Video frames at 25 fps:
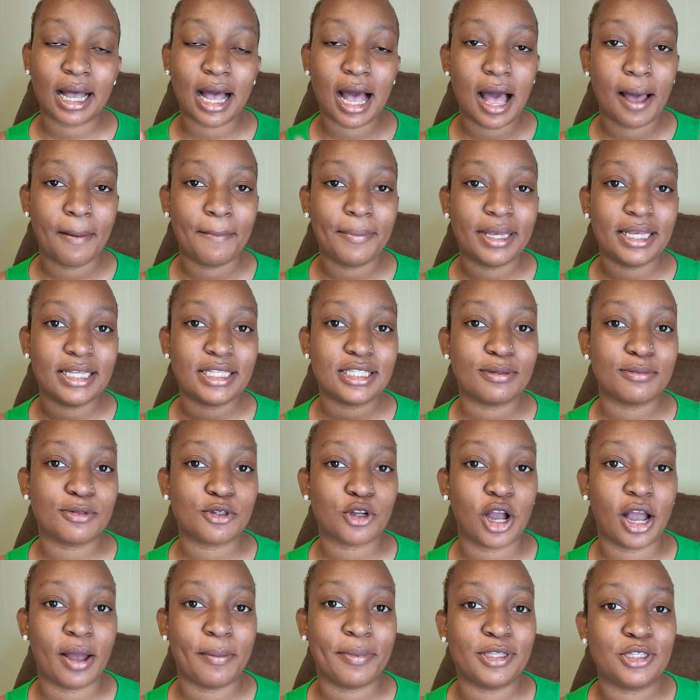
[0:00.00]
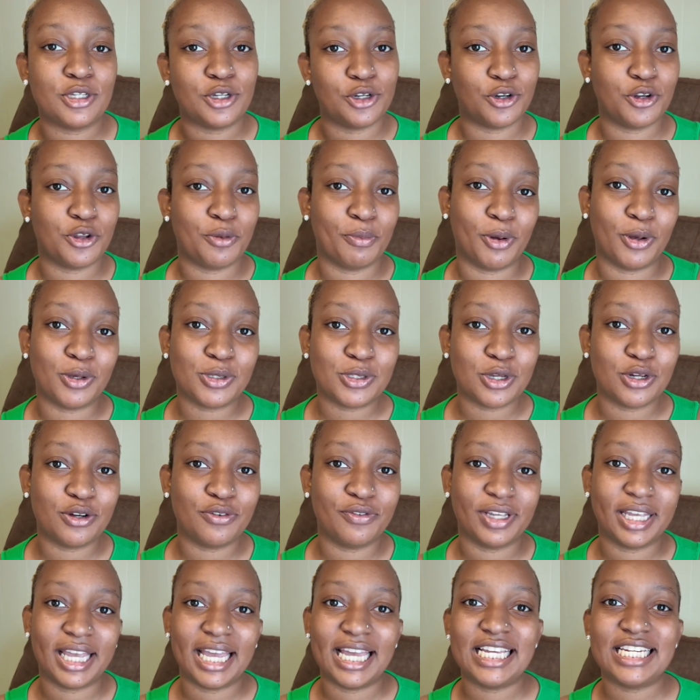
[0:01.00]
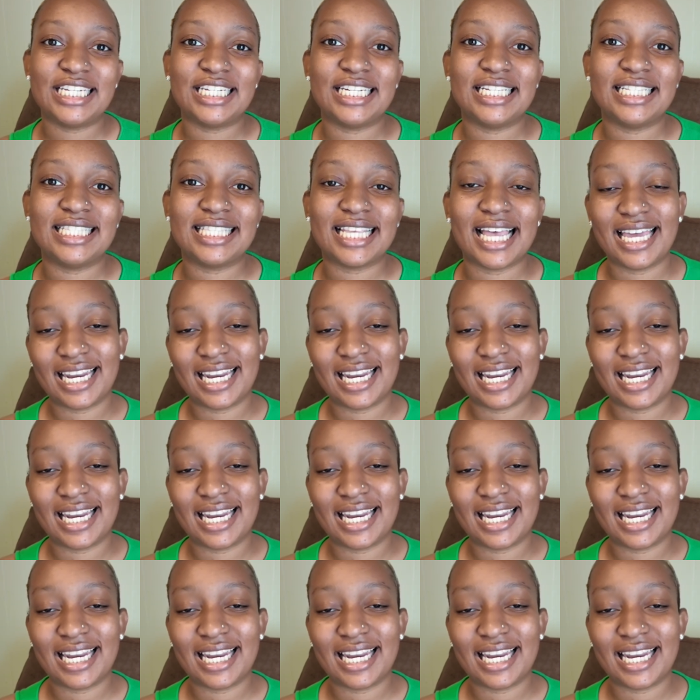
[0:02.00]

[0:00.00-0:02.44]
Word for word: comment, subscribe, and turn on your post notifications.